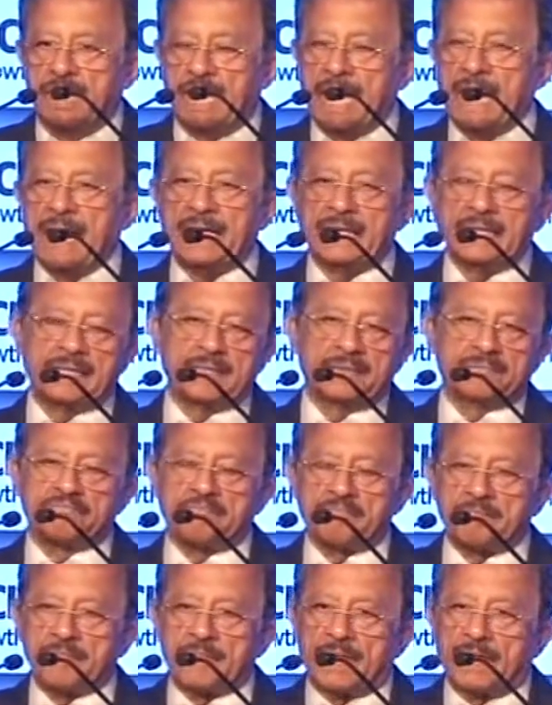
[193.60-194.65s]
And
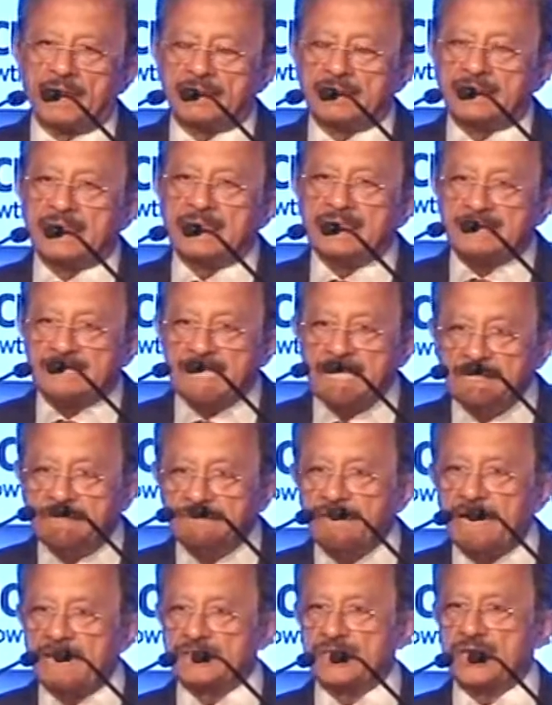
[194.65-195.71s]
the
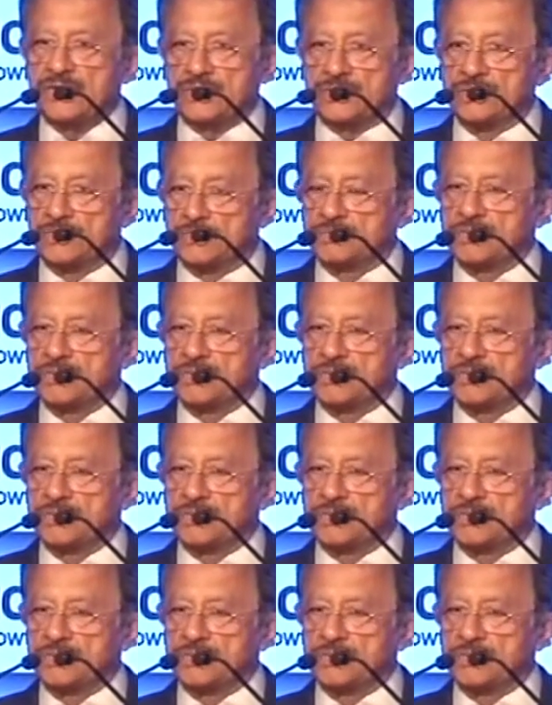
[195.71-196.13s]
incentivization